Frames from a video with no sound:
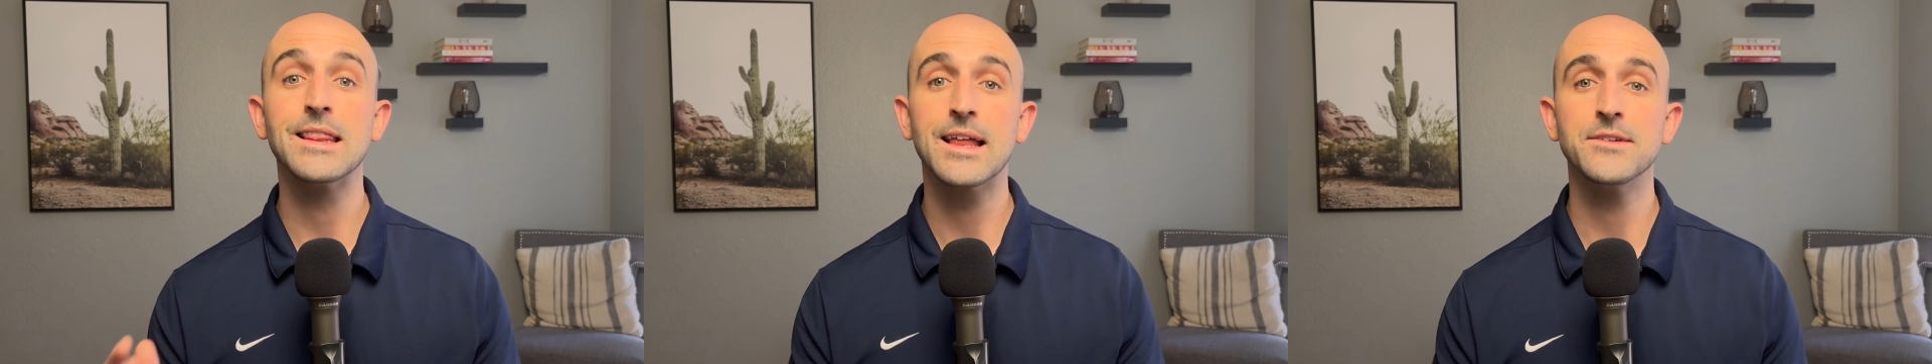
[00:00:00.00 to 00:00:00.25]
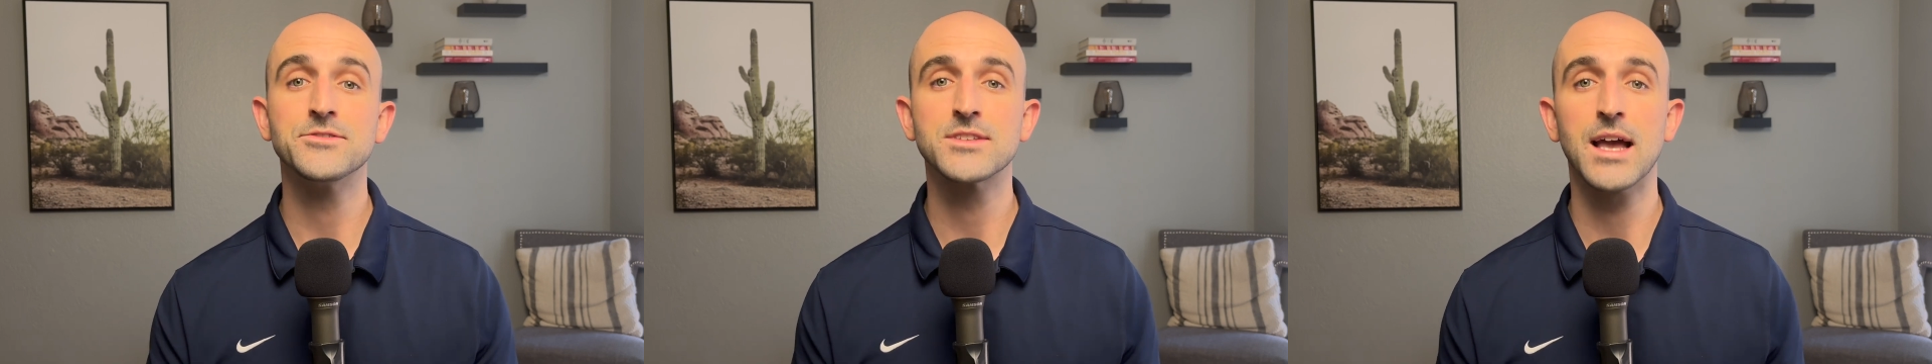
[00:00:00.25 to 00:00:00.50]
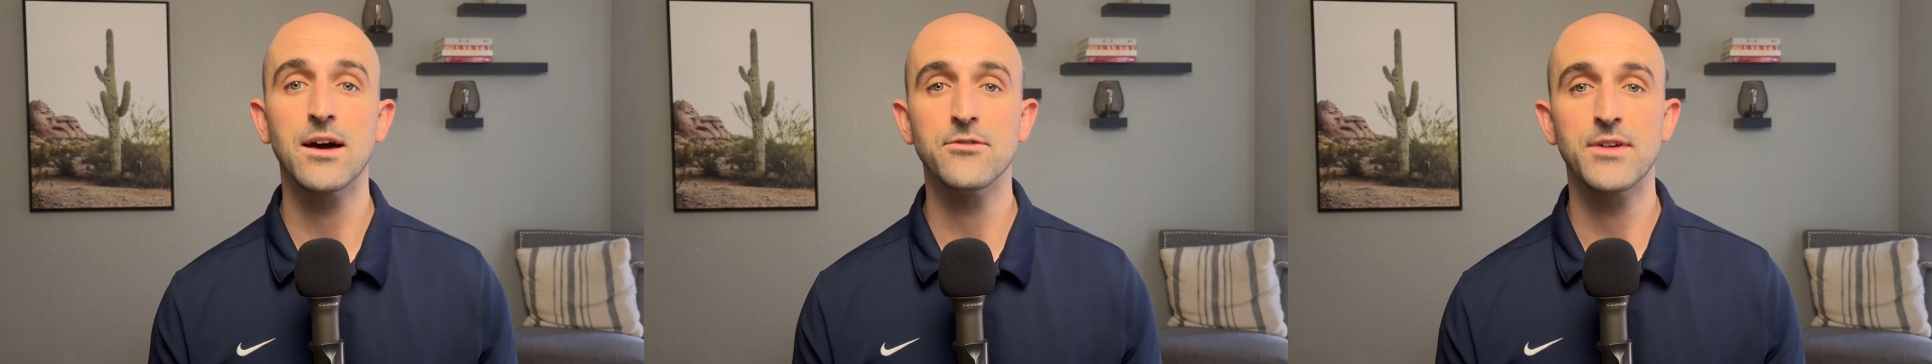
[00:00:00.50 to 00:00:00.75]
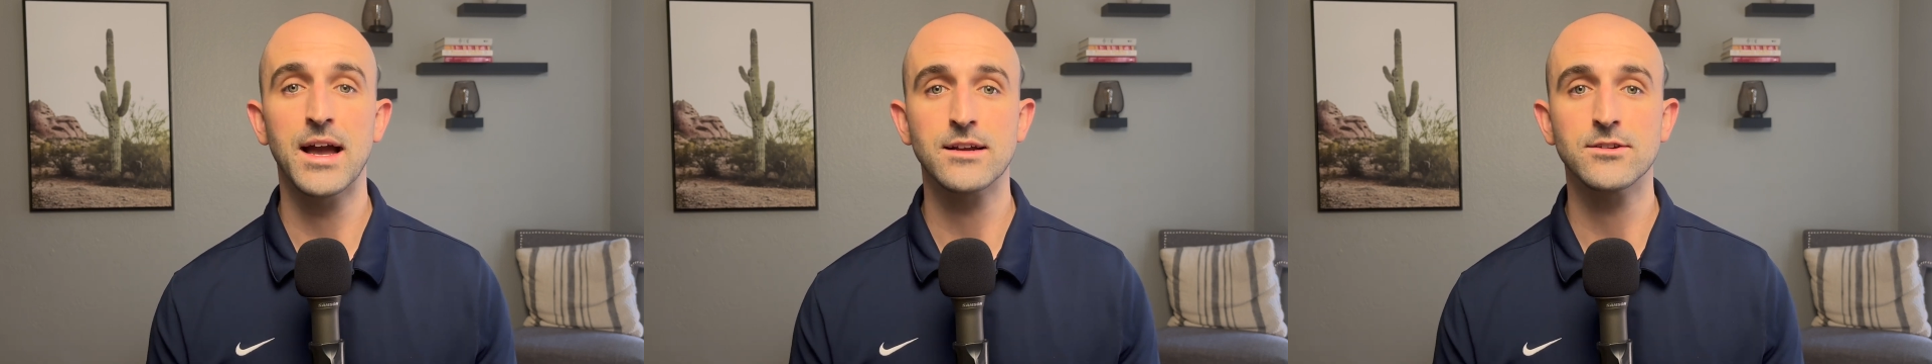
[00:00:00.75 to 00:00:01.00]
lifestyle
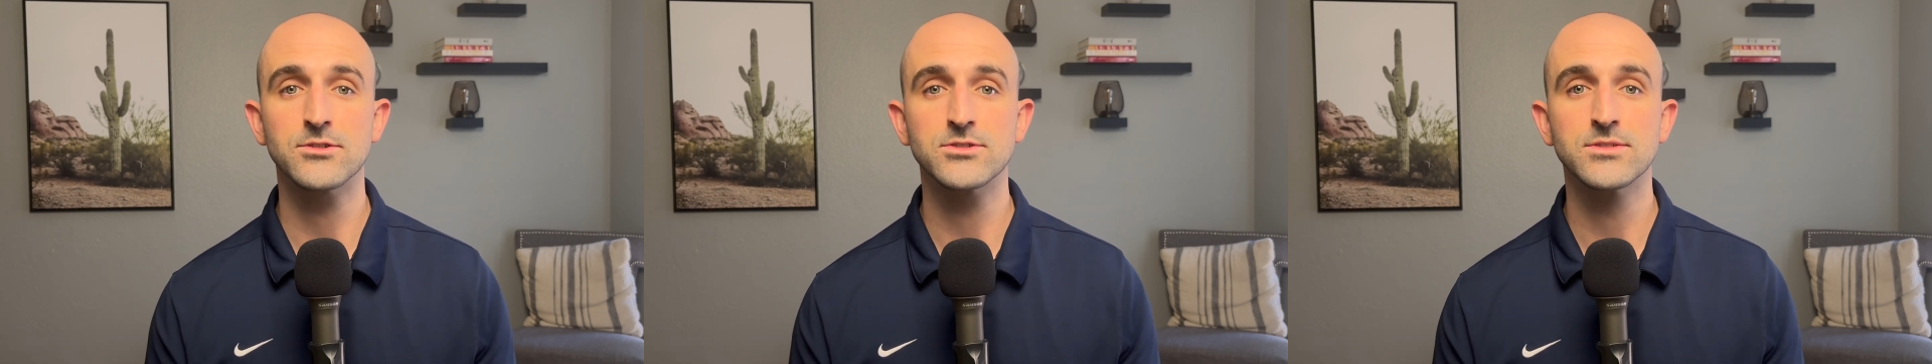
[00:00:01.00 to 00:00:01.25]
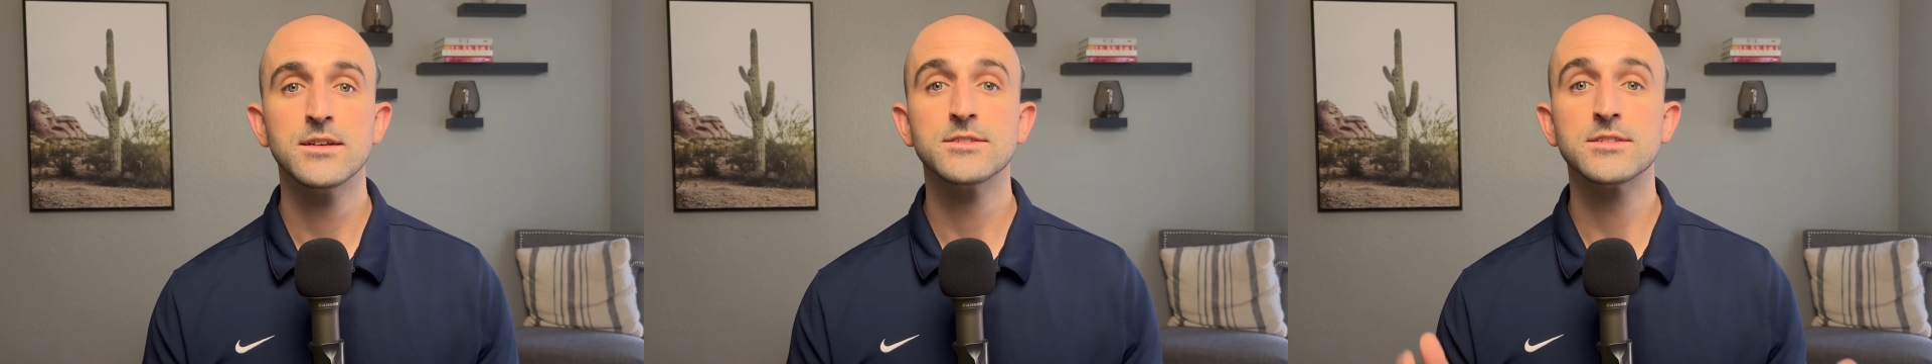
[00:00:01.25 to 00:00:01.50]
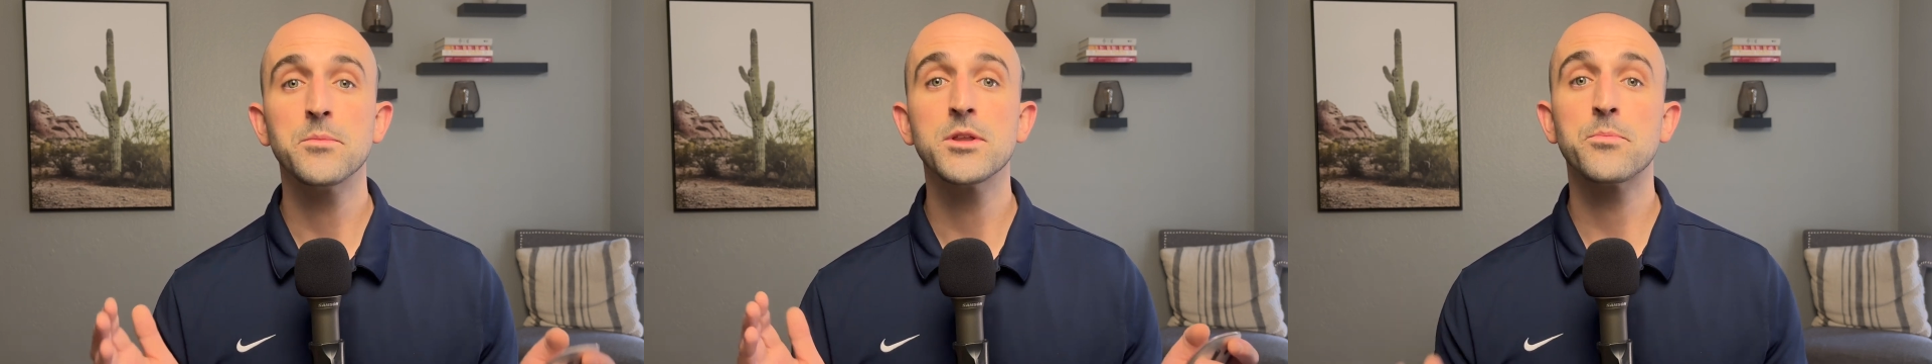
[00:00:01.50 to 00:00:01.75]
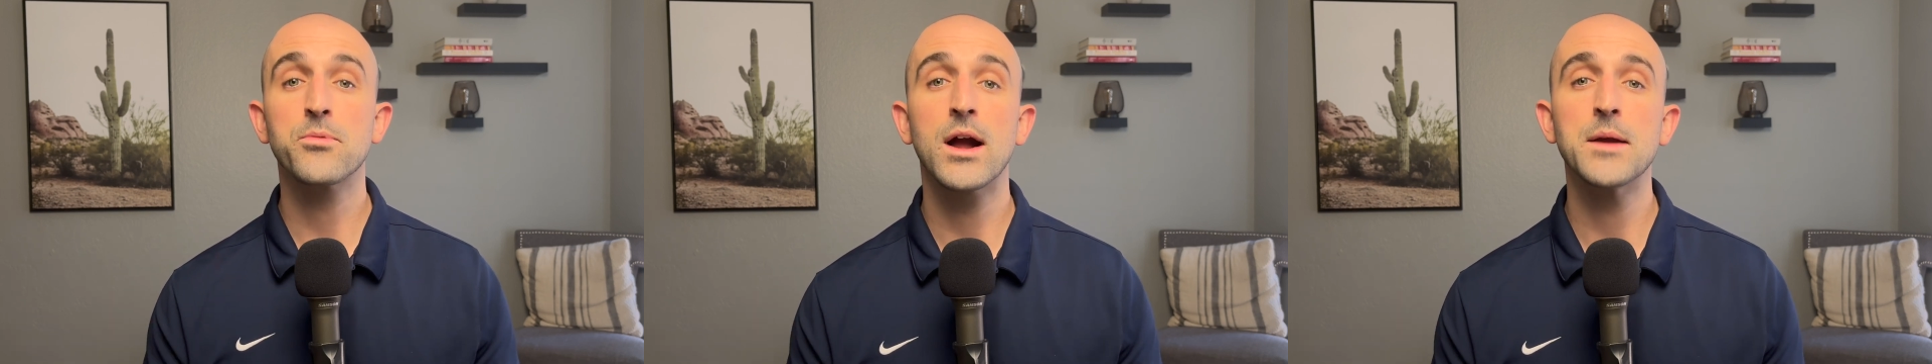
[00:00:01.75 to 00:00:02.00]
factors. Some of the
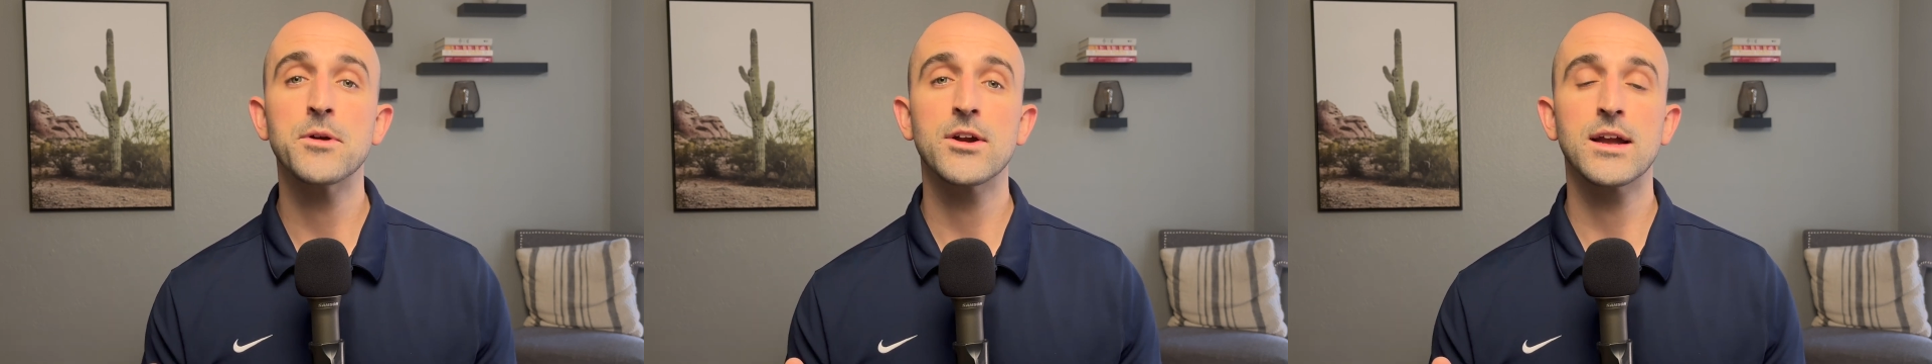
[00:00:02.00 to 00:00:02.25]
primary